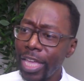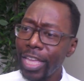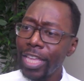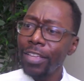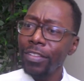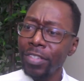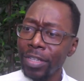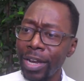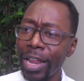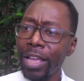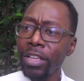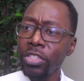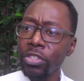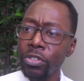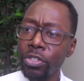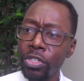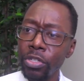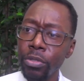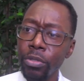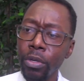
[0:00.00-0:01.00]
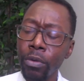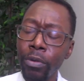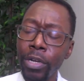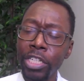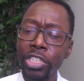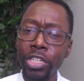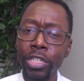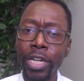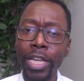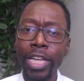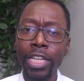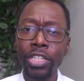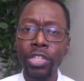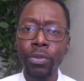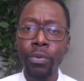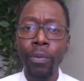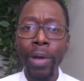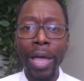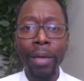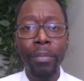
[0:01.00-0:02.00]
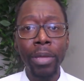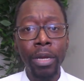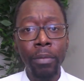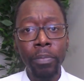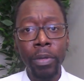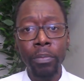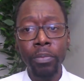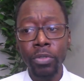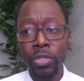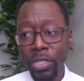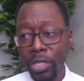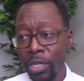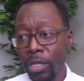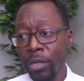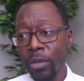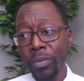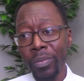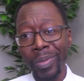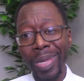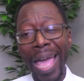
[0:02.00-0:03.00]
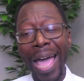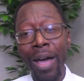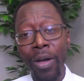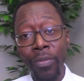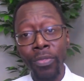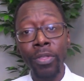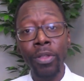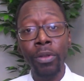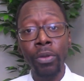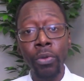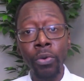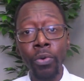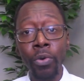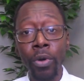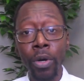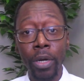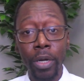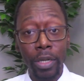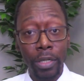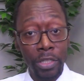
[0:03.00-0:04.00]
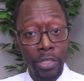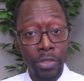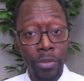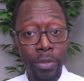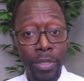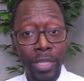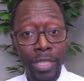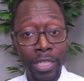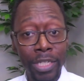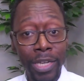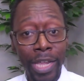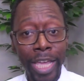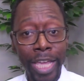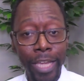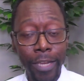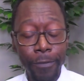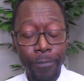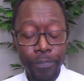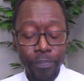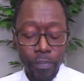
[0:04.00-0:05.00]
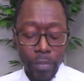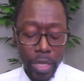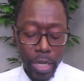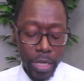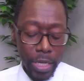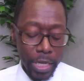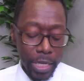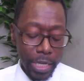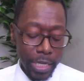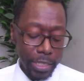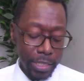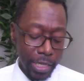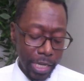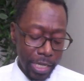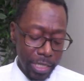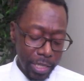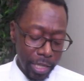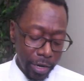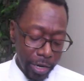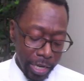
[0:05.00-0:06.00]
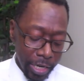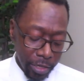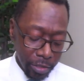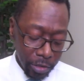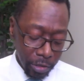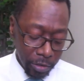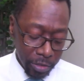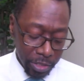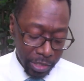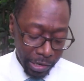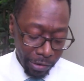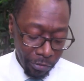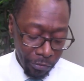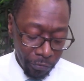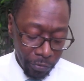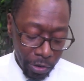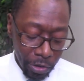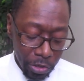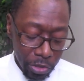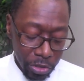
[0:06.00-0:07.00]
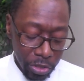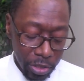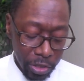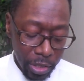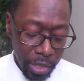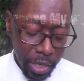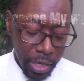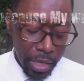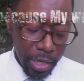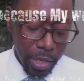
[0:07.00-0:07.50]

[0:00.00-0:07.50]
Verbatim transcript: He gives an answer to the question as to why many people still doubt the Lord to this day. He says there in the 37th verse